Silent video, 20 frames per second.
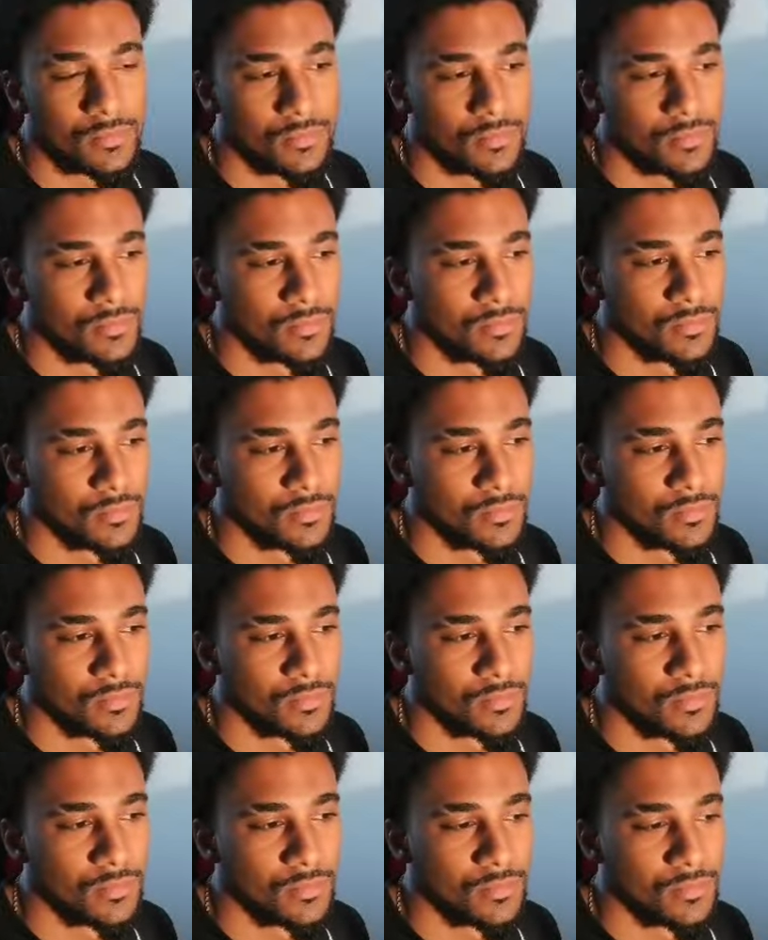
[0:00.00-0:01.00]

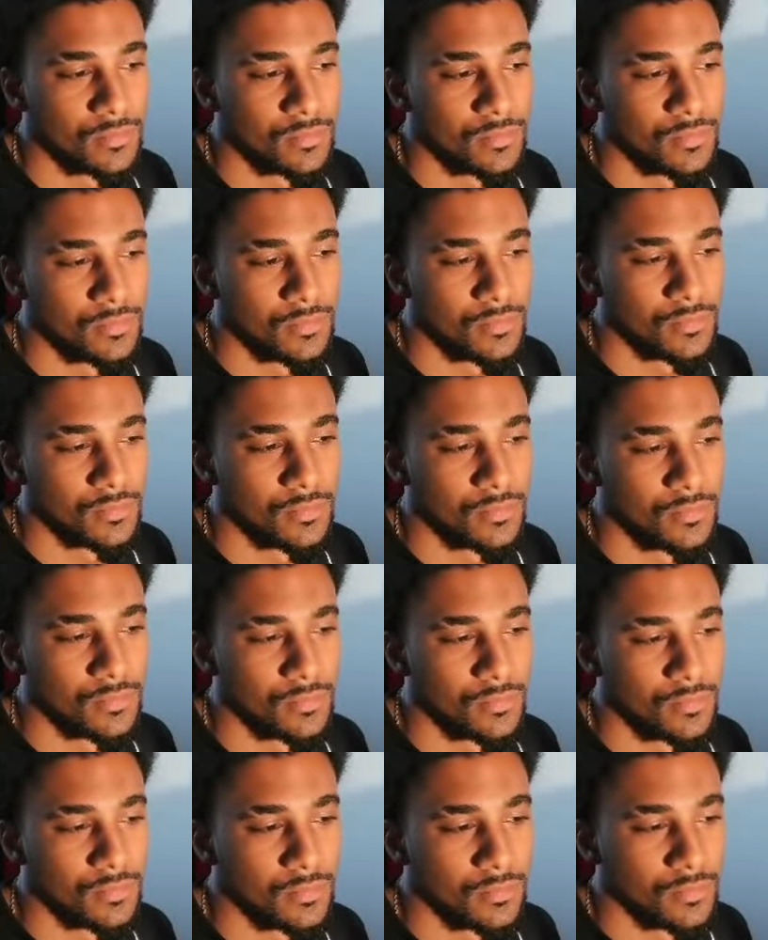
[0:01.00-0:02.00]

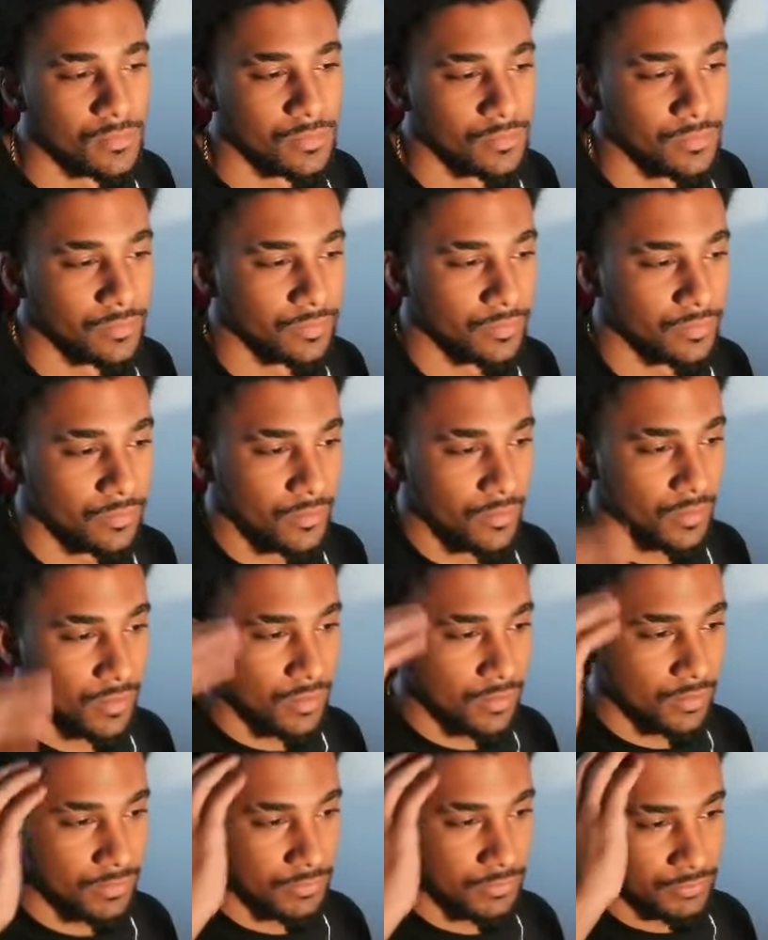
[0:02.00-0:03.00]

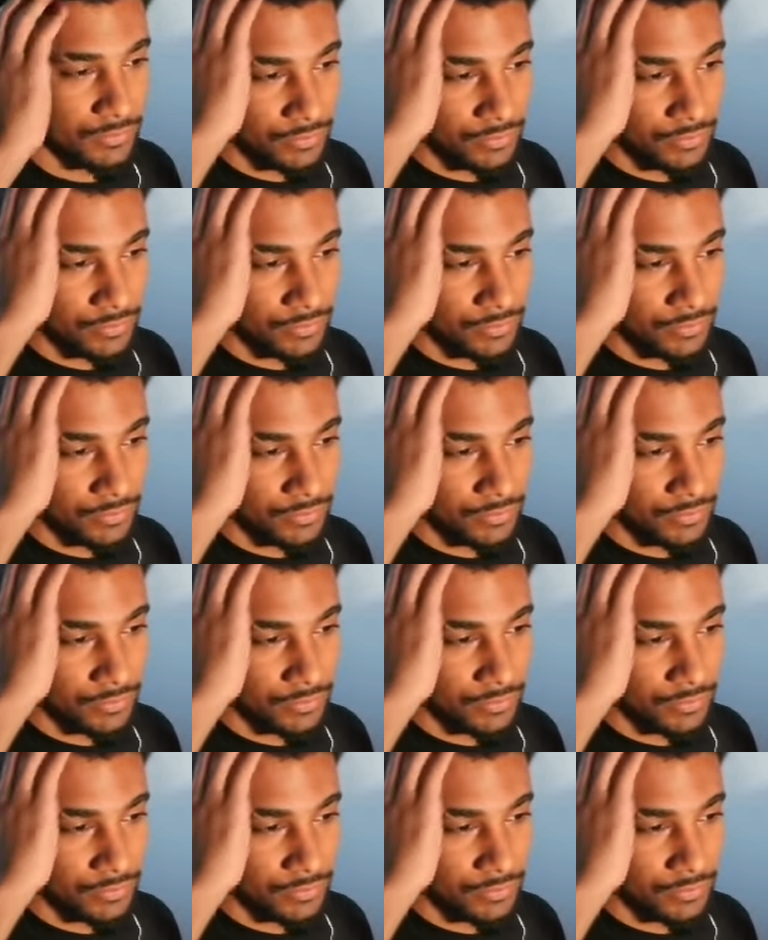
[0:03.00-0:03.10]
The person shown says nothing.